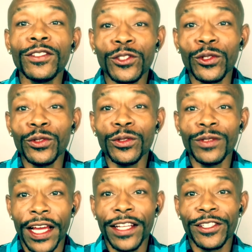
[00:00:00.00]
two
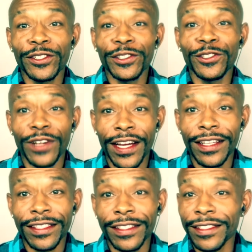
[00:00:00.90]
natures try
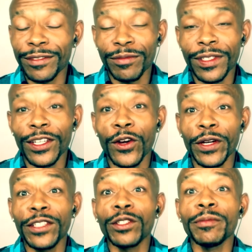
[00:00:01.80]
to,
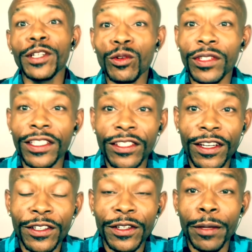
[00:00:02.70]
intermingle with each
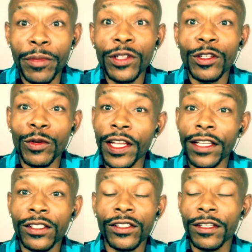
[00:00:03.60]
other and build a
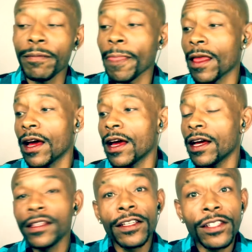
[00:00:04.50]
relationship.
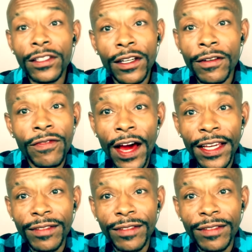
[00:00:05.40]
They're just gonna fight.